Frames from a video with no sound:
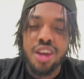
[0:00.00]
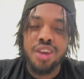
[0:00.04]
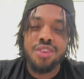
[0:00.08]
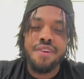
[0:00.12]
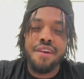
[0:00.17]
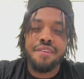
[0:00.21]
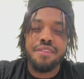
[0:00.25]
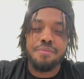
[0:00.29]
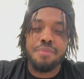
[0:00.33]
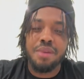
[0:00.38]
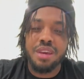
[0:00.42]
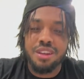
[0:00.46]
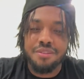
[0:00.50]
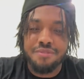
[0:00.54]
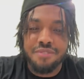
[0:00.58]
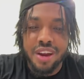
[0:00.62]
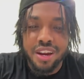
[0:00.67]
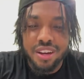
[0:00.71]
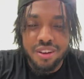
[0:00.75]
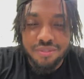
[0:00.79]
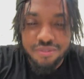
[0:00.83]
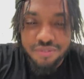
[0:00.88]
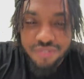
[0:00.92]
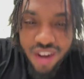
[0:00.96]
You have to be in the
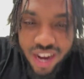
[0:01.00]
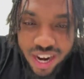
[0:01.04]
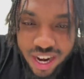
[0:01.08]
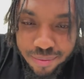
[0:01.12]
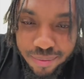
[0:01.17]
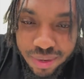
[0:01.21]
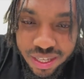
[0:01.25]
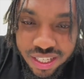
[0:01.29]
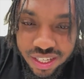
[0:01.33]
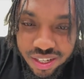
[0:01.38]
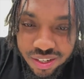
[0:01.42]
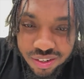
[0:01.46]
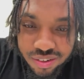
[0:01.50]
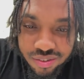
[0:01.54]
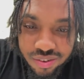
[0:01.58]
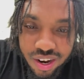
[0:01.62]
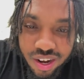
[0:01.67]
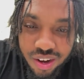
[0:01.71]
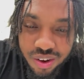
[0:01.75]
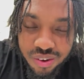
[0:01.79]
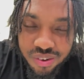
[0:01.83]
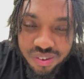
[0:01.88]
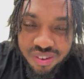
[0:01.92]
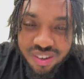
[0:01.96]
right environment to
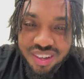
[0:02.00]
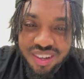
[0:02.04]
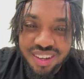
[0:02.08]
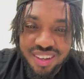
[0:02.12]
grow.